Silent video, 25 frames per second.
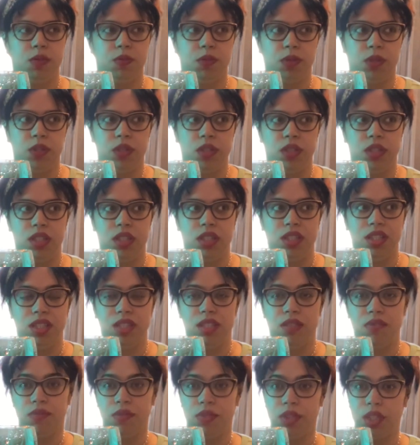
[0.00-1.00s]
person
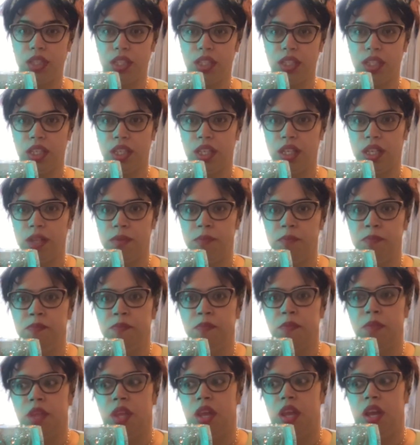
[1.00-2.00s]
is feeling
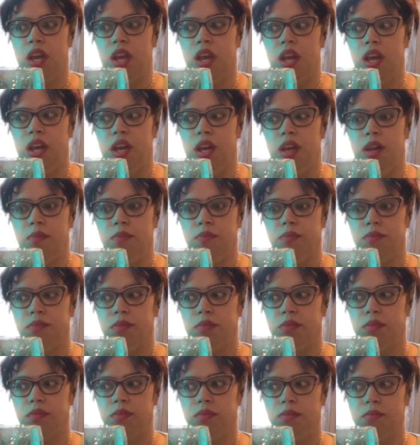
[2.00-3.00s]

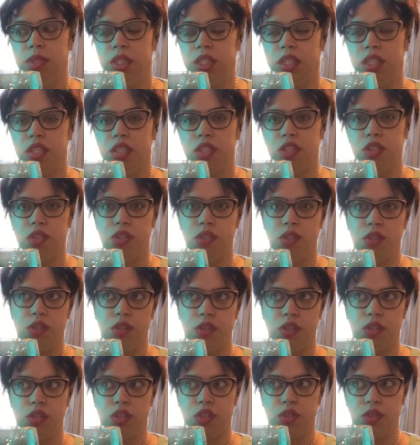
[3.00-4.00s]
because
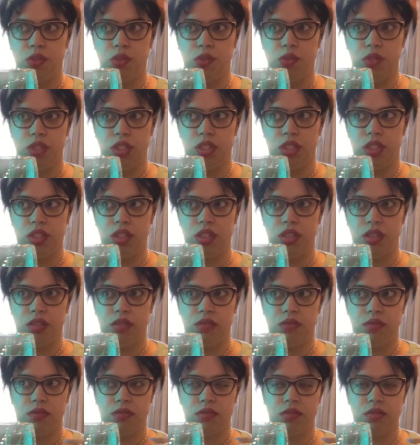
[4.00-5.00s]
you're
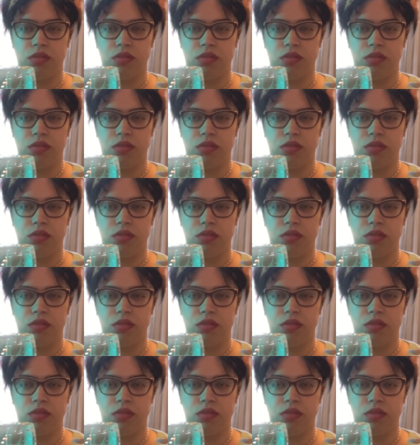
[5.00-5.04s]
choosing